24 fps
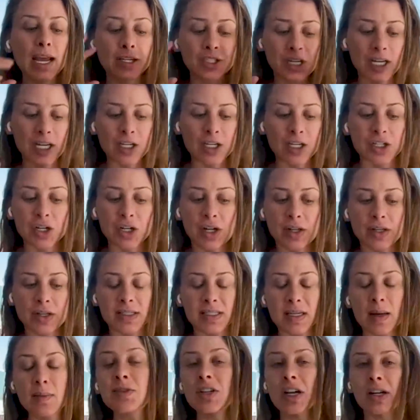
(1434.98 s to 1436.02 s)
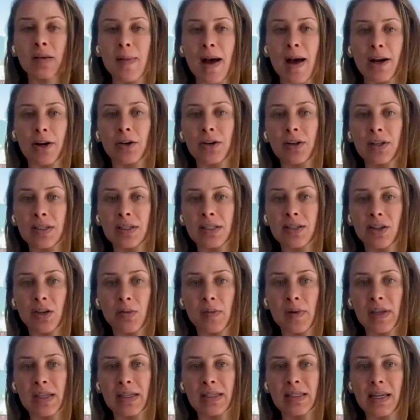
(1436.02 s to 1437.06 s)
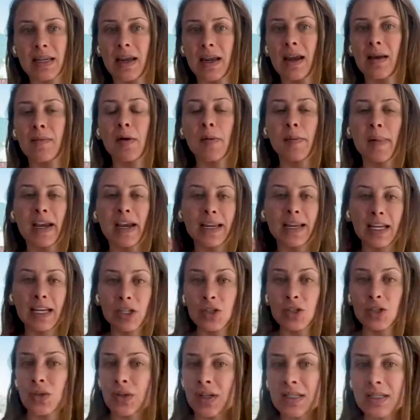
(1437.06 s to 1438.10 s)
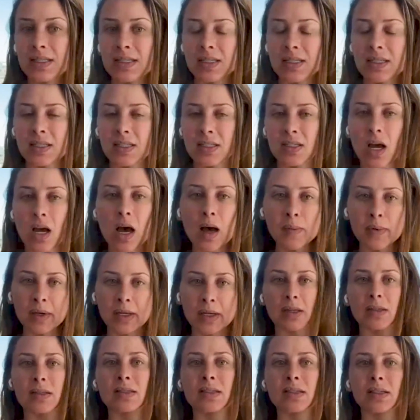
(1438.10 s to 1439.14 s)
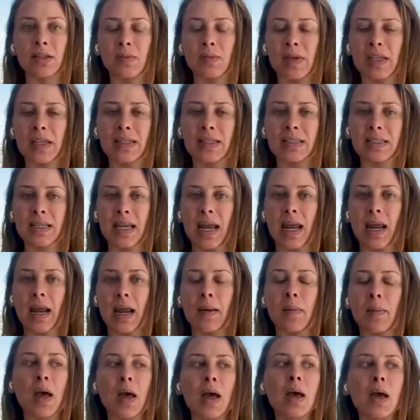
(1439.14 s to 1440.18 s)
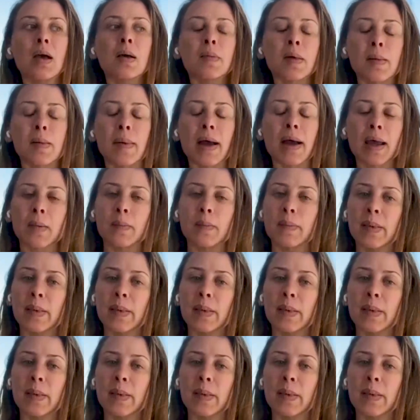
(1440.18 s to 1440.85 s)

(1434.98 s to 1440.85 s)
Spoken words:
education on the subject matter could still be the same. My interest in the topic could still be the same, but my